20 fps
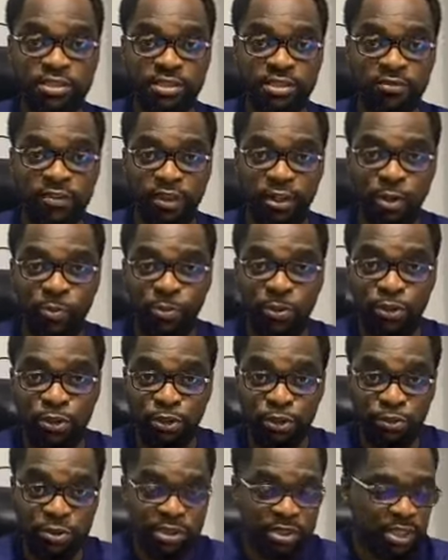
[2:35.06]
developing
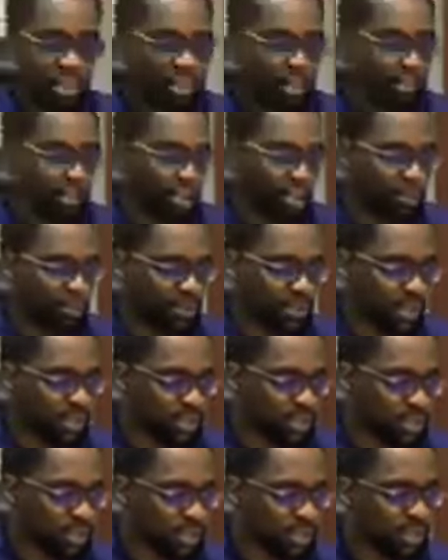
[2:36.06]
youth skill
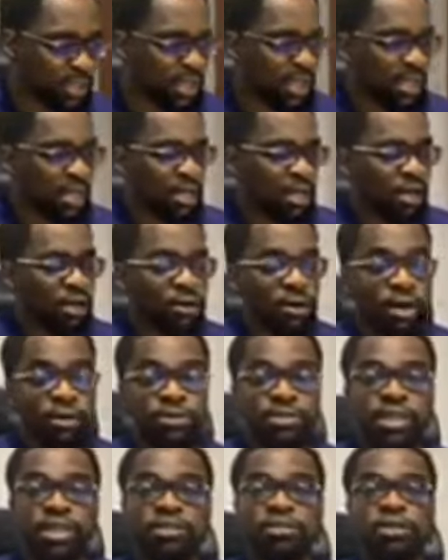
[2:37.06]
competencies around
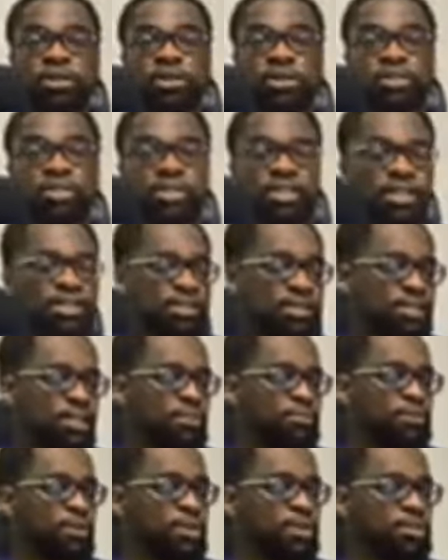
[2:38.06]
technology and
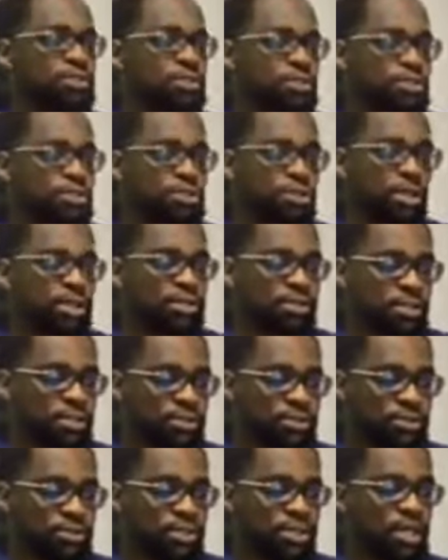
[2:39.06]
several industrial
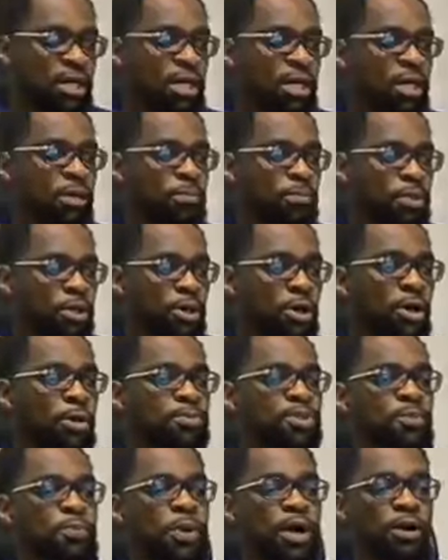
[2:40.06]
skills
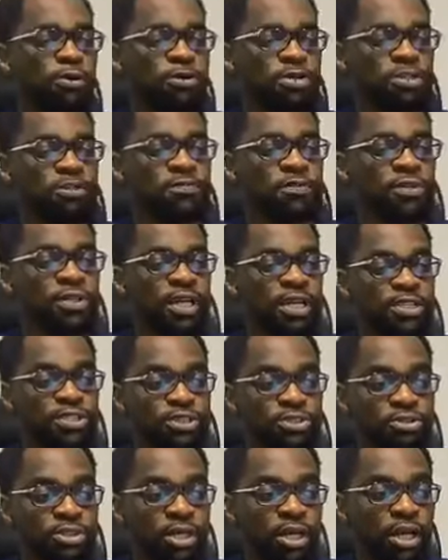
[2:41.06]
becomes a priority for
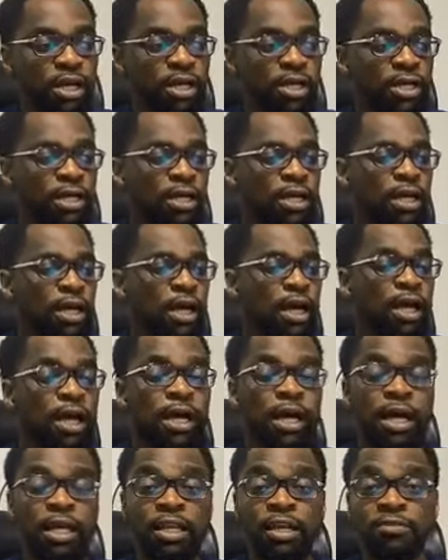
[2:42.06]
Nigeria
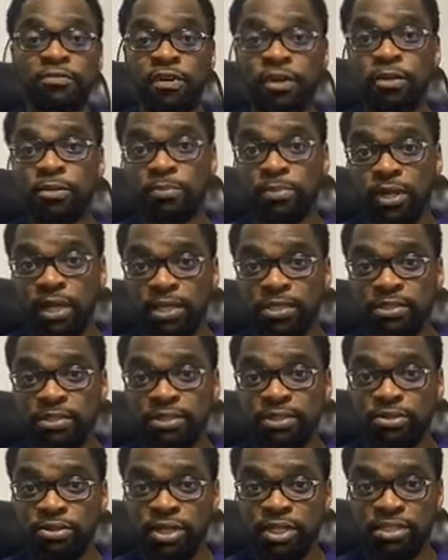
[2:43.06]
and our very
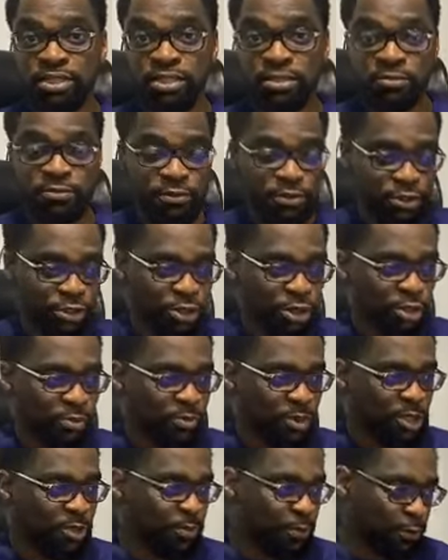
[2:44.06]
blessed, creative young
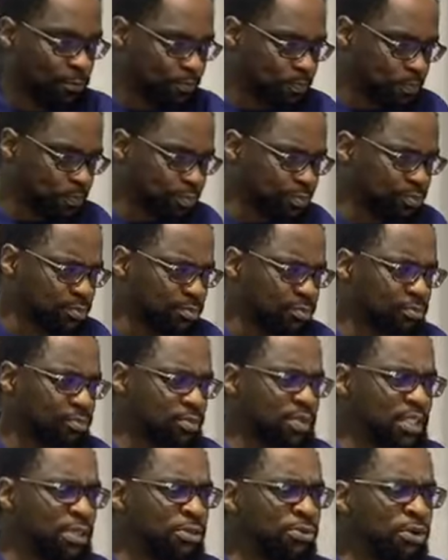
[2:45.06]
people.
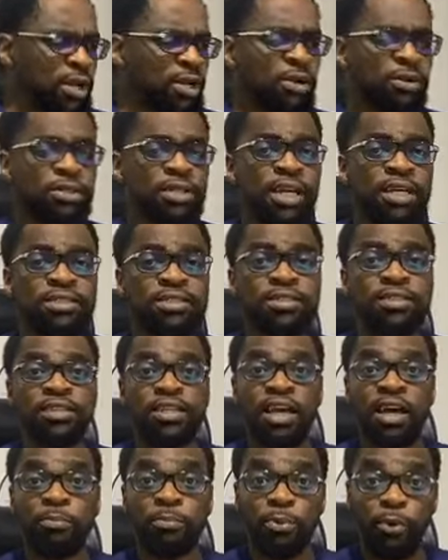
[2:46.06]
Recognizing
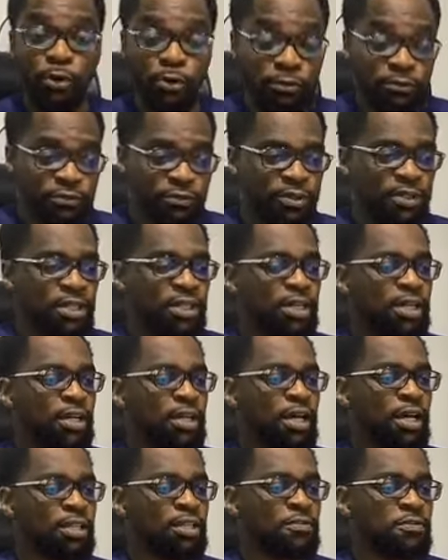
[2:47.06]
the above,
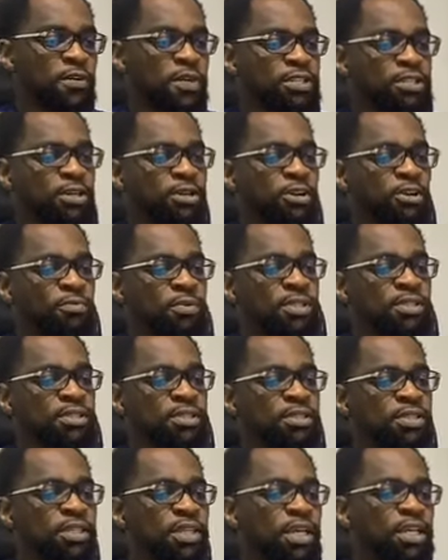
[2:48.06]
the federal government in
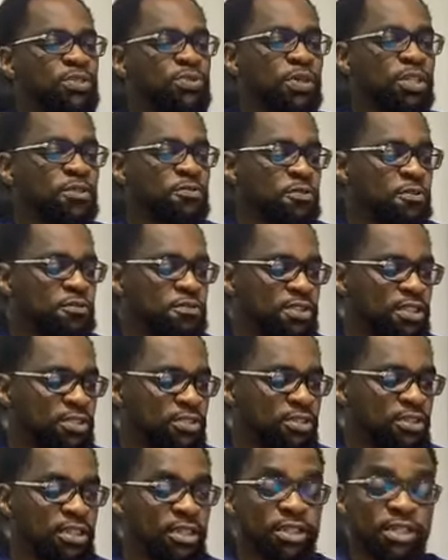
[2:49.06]
the year 2015,
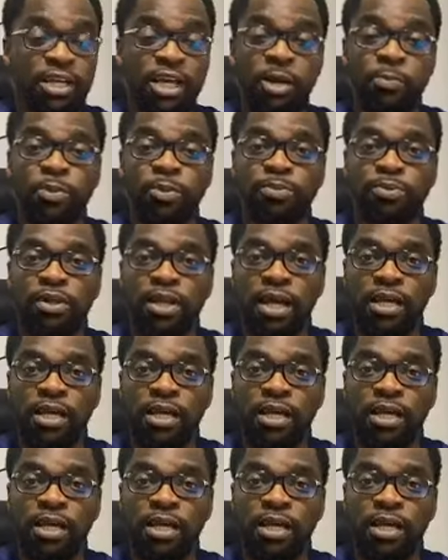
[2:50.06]
under the capable